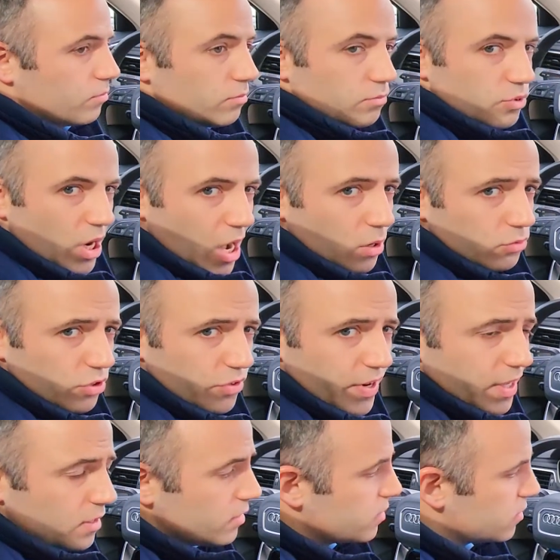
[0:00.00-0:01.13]
round
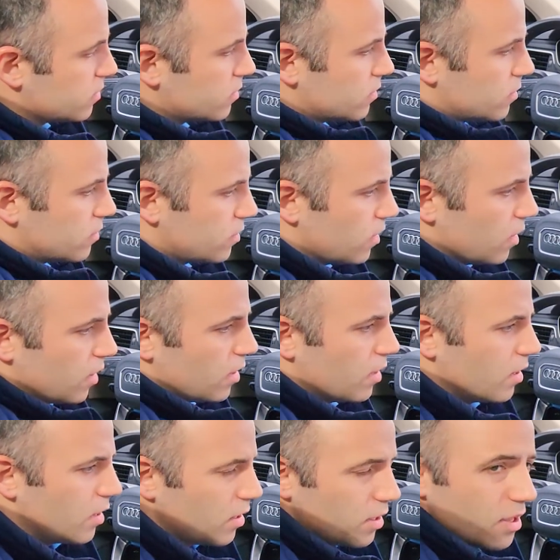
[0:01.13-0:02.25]
grills,
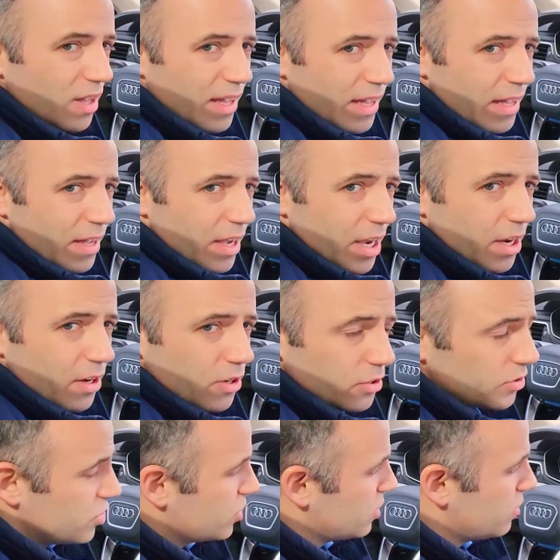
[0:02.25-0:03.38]
air
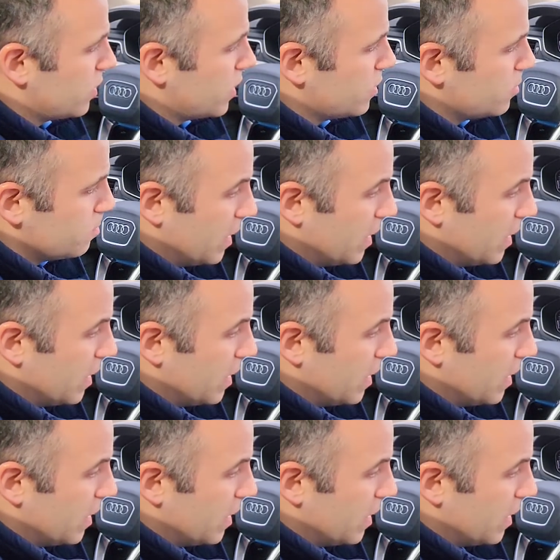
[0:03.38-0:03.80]
conditioned grills.